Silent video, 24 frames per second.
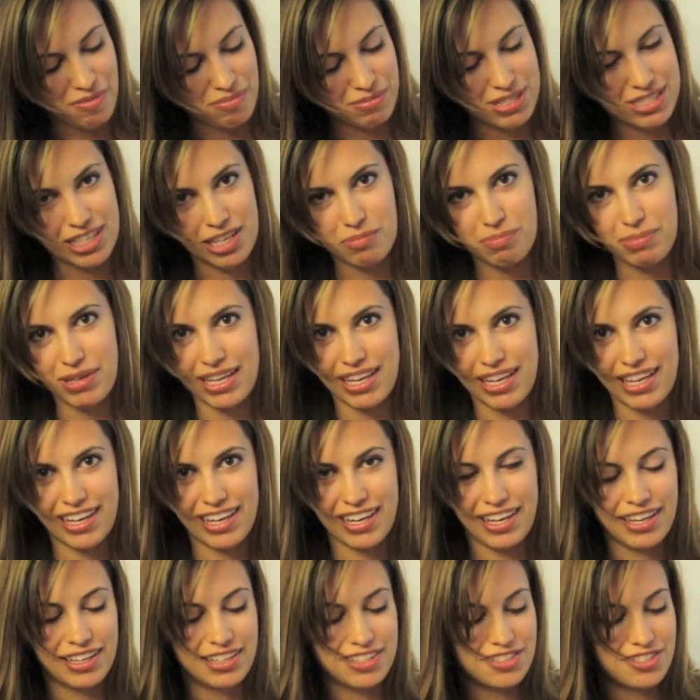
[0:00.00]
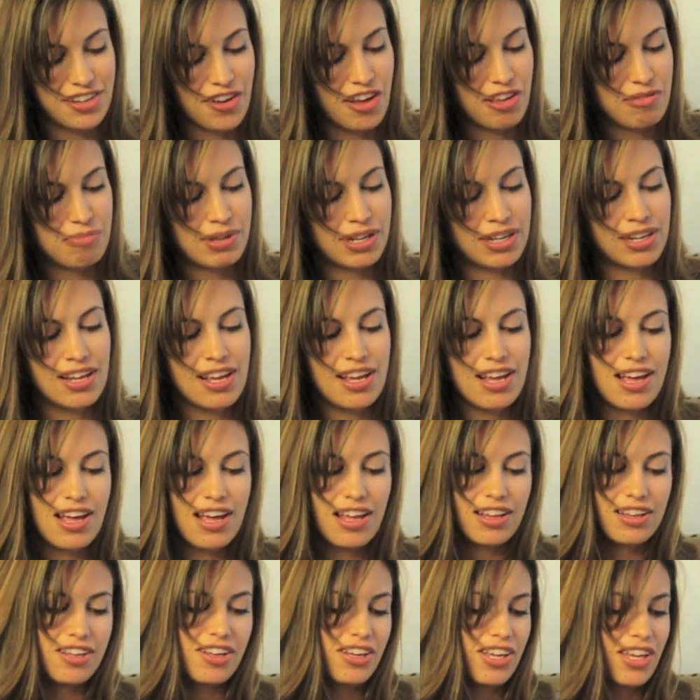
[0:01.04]
sleeping, and so I've been
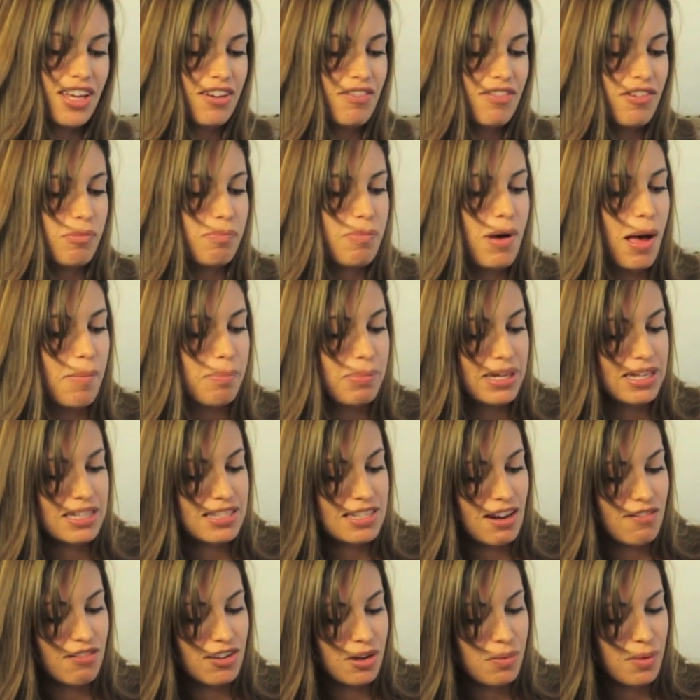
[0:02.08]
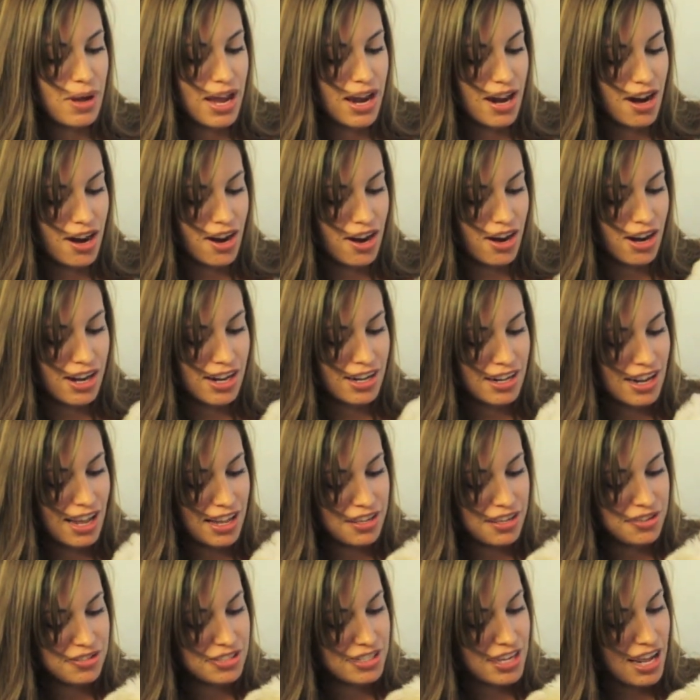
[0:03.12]
looking for puppies everywhere, and I
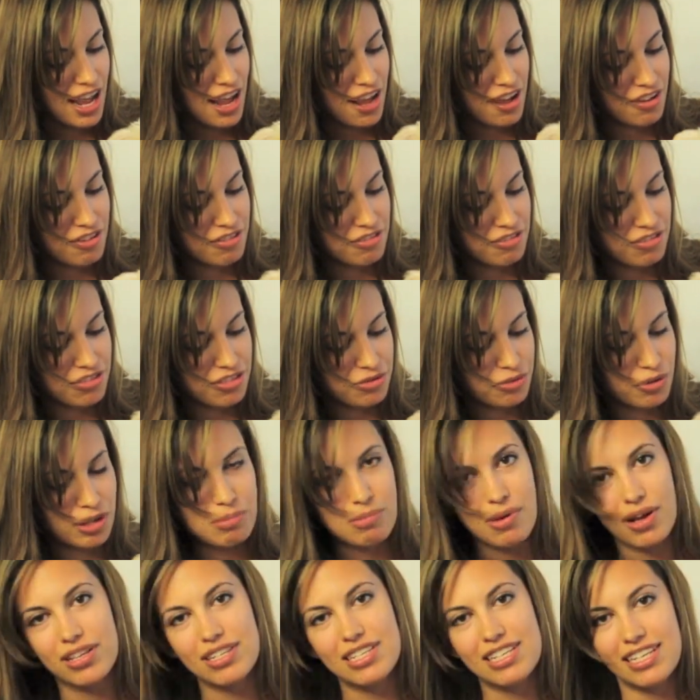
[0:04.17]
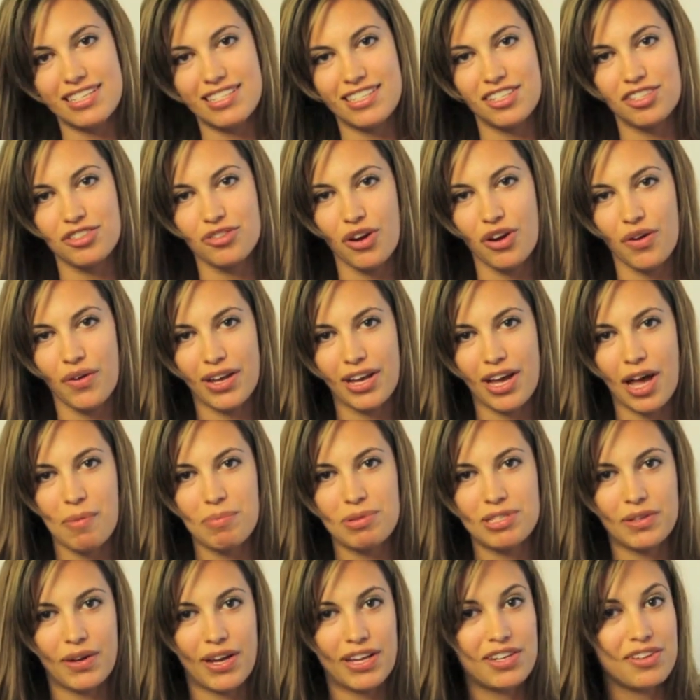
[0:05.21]
used to have 3 Malteses growing up,
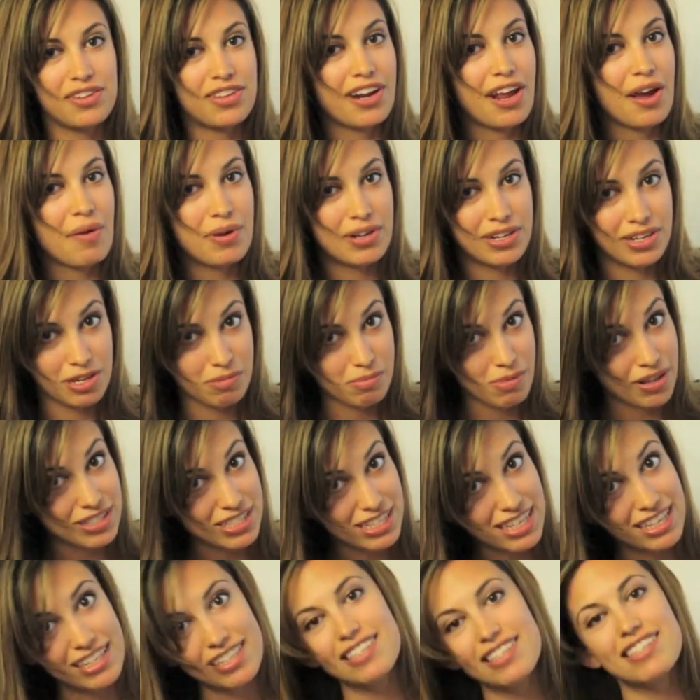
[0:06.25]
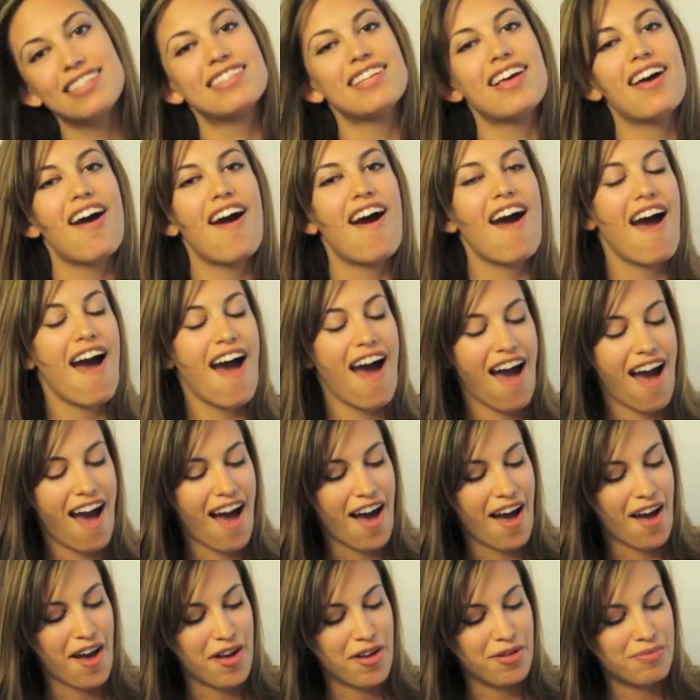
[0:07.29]
so I knew that I wanted a Maltese.
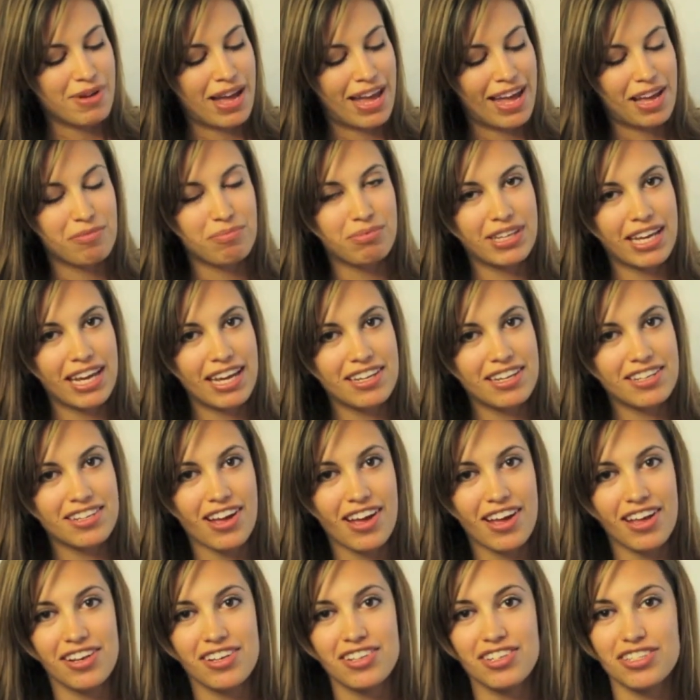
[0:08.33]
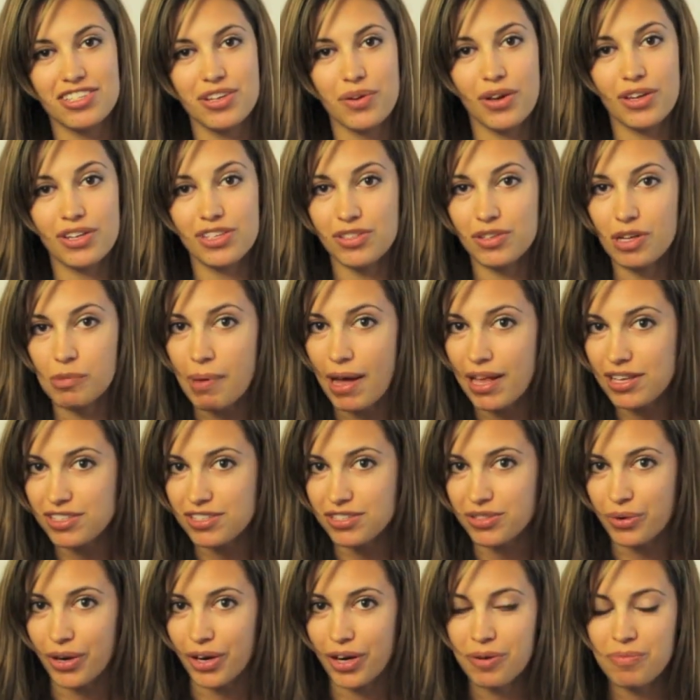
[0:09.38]
I had planned on just going to a pet
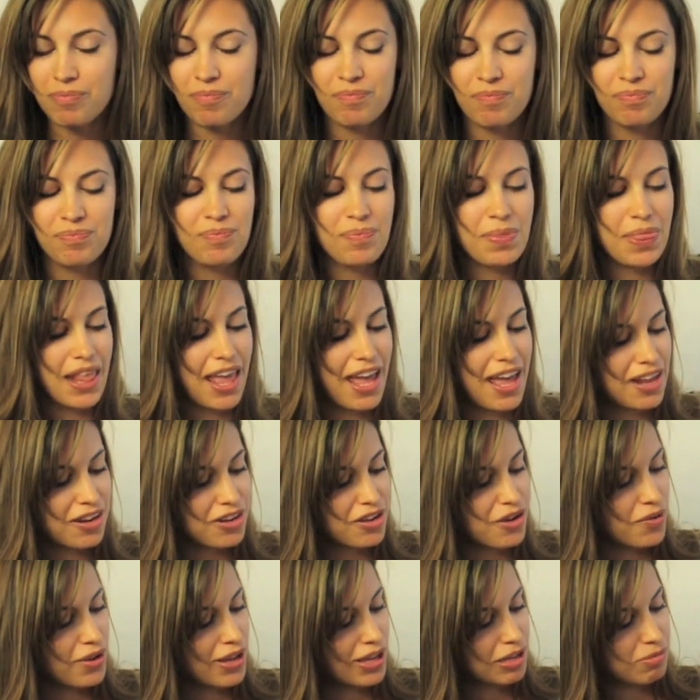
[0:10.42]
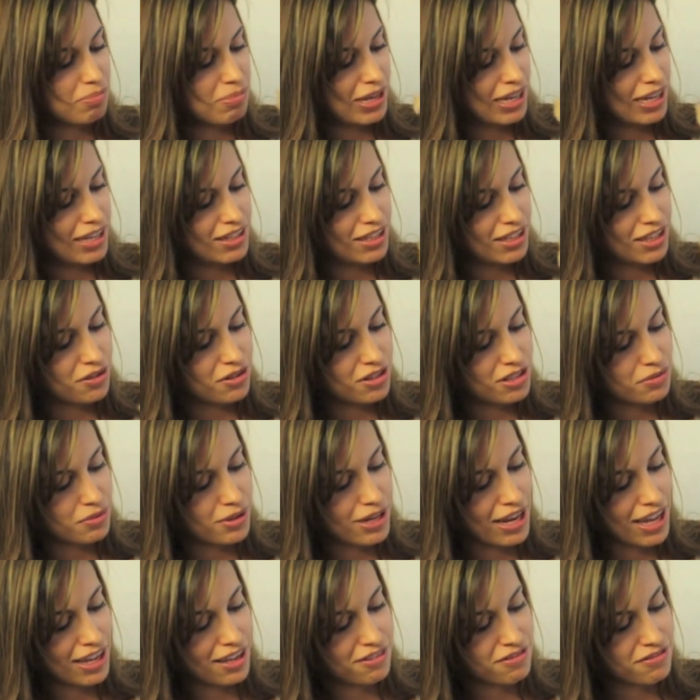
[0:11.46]
store and going and picking the cutest one
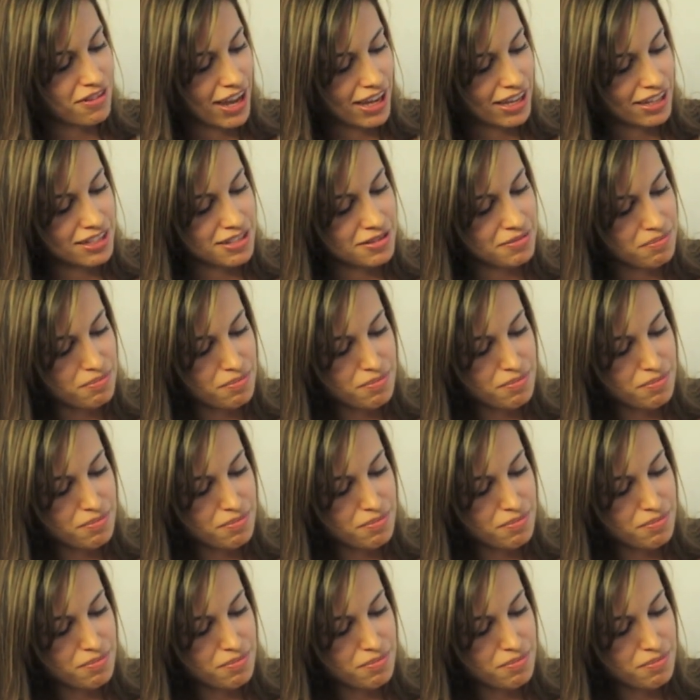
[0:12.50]
I could find.